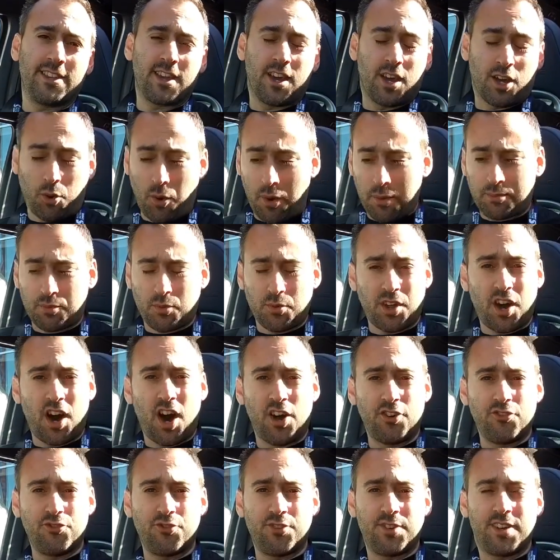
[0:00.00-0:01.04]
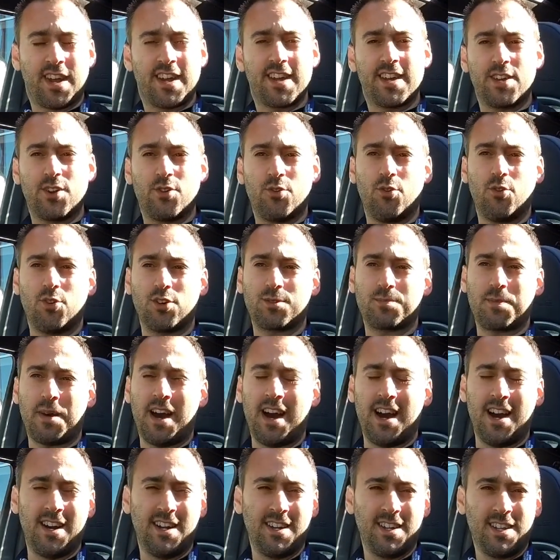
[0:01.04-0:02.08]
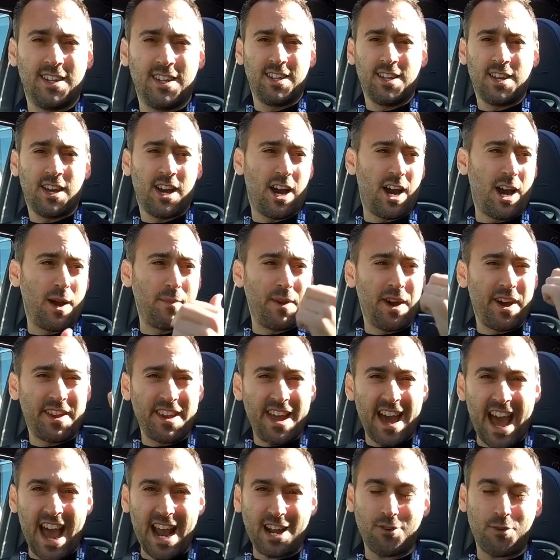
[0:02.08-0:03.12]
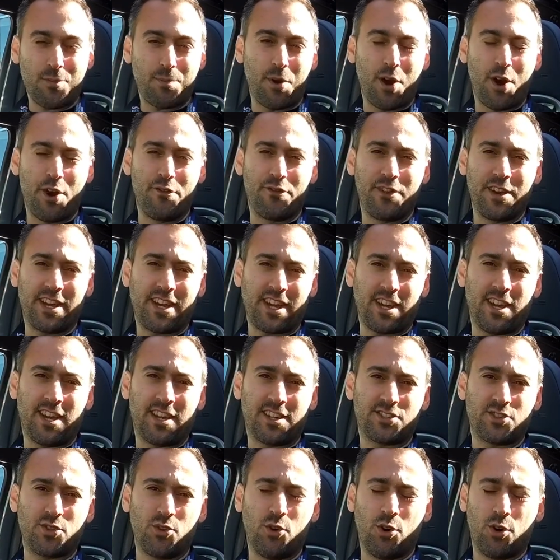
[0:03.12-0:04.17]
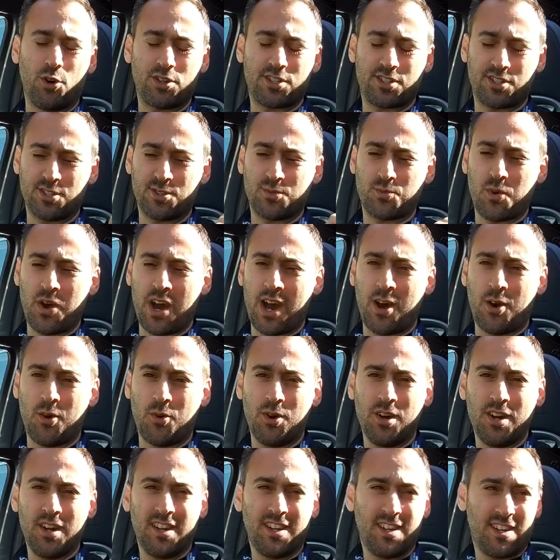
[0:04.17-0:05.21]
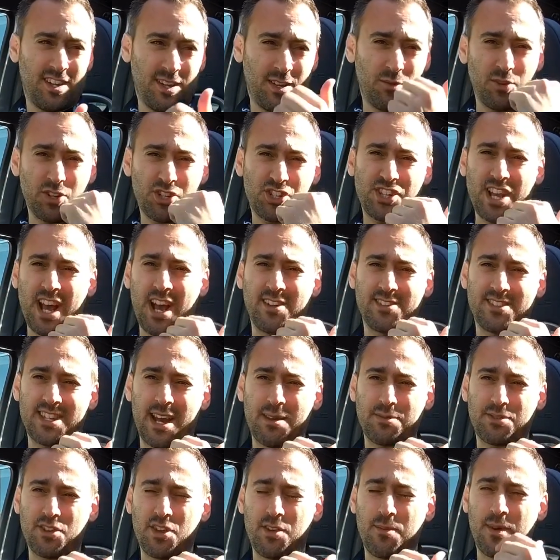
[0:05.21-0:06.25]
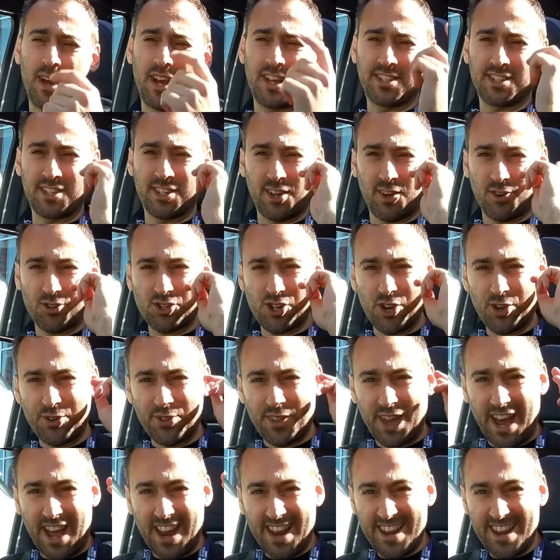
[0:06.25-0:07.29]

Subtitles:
equipped with 180 horsepower, an Akrapovic exhaust as well, which sounds absolutely amazing. I'll show you that